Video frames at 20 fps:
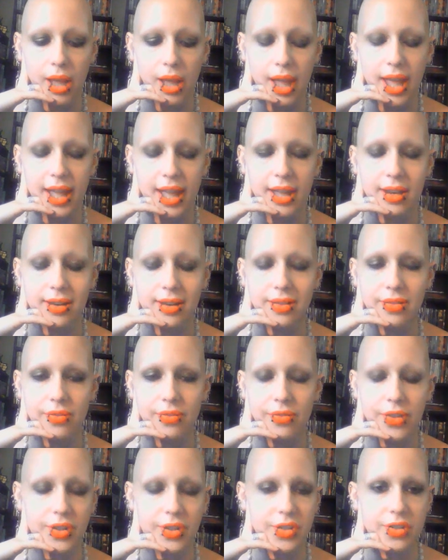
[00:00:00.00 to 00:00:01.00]
And
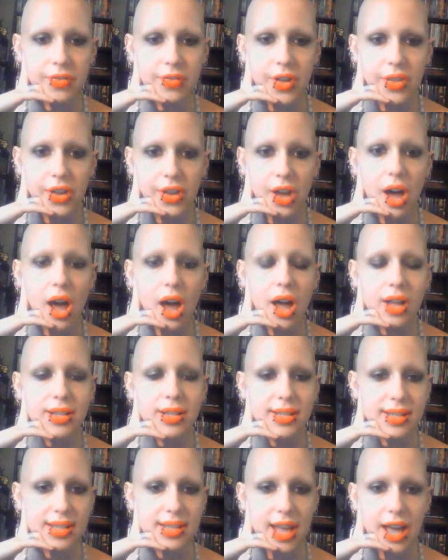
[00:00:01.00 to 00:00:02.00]
first of all, the
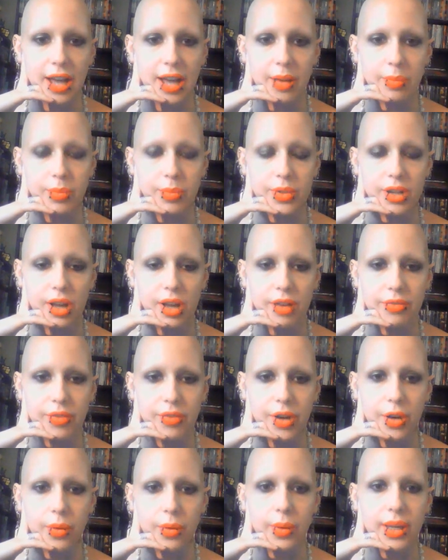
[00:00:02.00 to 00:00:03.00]
concept of
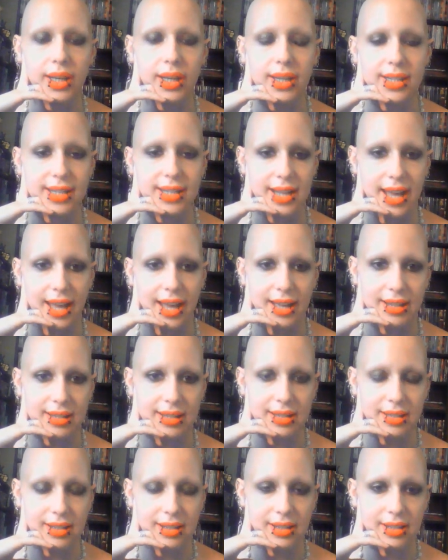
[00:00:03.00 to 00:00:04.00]
owing a
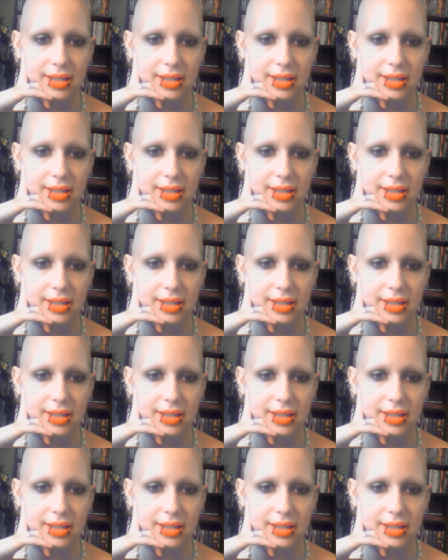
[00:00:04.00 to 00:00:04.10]
debt